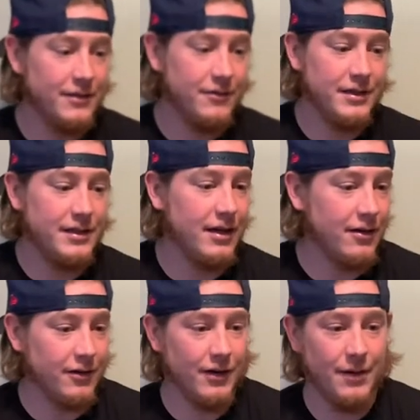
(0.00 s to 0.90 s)
Toony
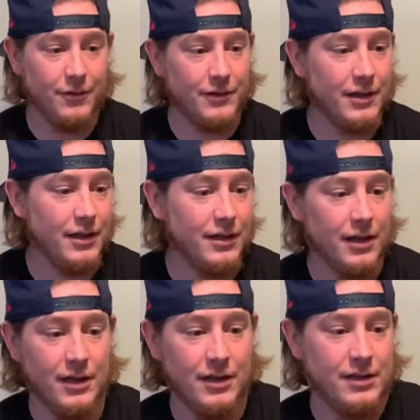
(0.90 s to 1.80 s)
Terror, Grapple Gun,
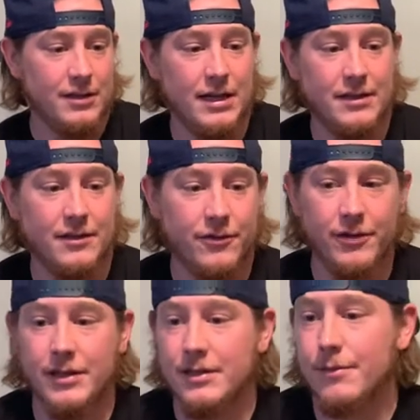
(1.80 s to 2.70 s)
Assassin's
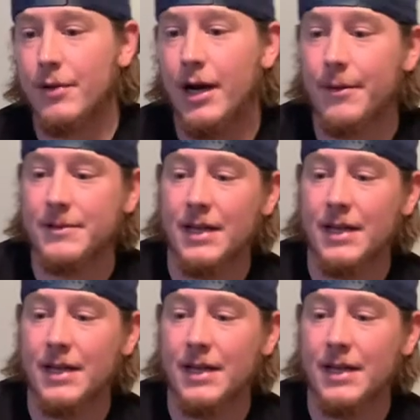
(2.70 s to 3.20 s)
Creed, some pops,